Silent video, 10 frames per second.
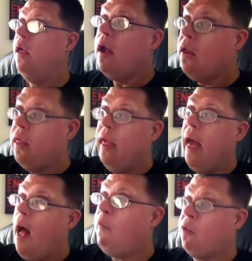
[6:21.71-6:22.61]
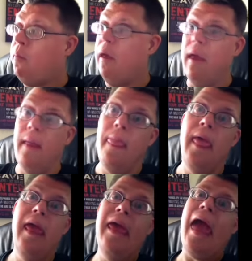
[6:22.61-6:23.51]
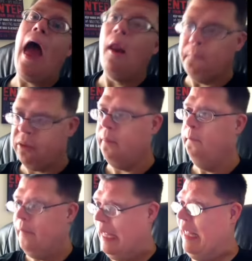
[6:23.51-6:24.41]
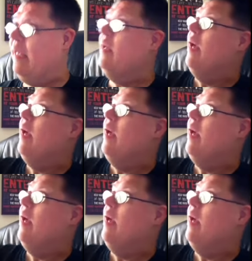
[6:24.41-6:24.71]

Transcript: because he helps me. He helps me.